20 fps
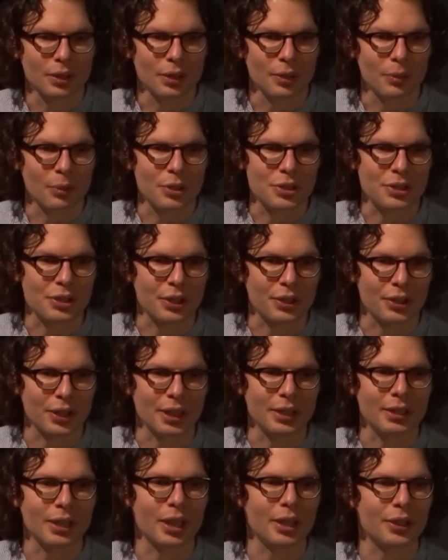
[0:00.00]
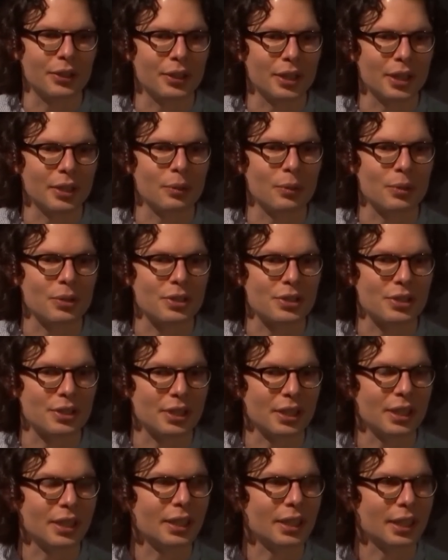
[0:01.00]
was the thing that I think was
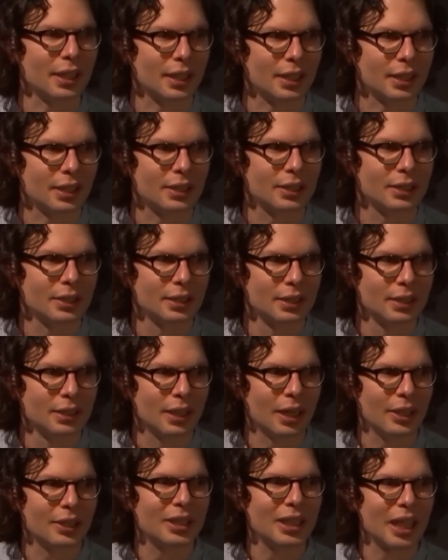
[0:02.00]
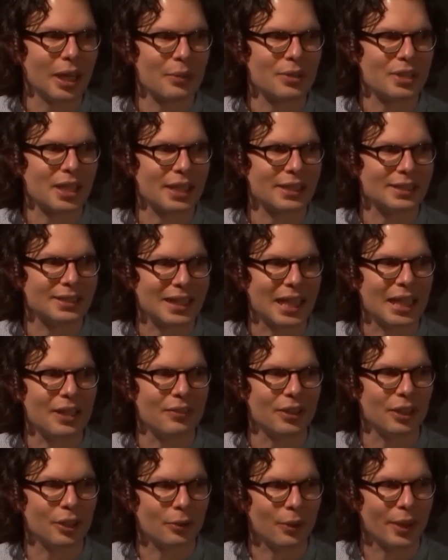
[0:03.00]
I think that was our
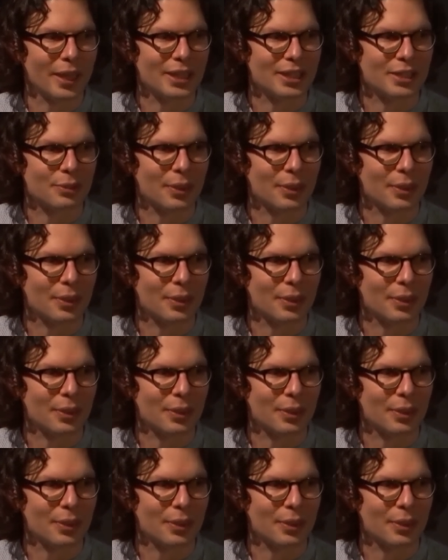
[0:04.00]
saving grace.